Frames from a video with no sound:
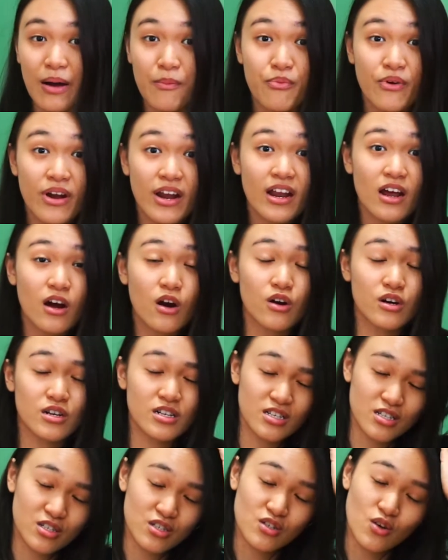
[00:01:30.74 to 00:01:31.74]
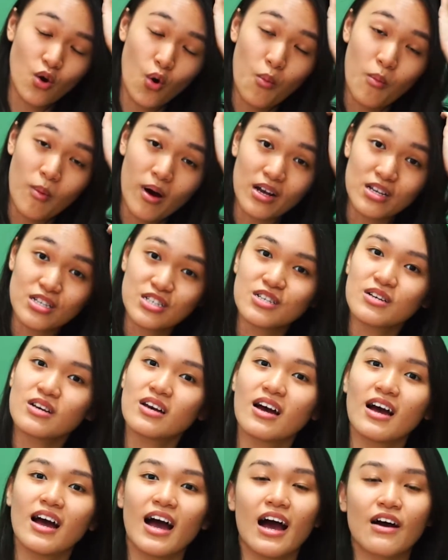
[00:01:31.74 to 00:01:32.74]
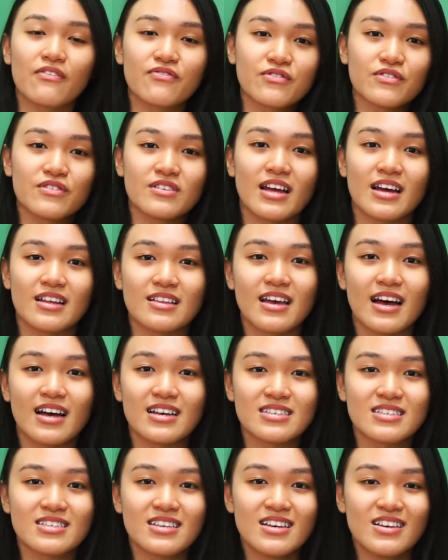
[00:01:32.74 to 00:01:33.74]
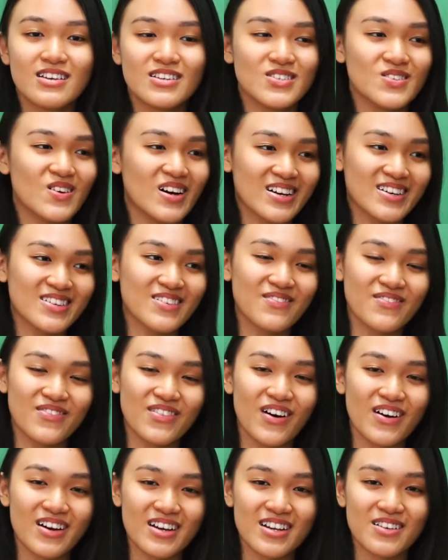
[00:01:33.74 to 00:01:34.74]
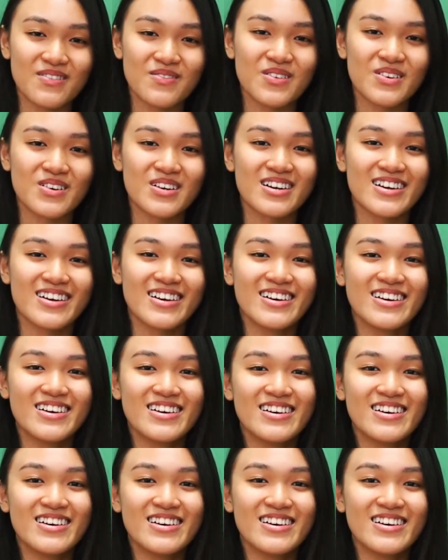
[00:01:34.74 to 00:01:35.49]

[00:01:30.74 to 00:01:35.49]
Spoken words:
my brain hurt so much after that test, so I couldn't vlog anymore.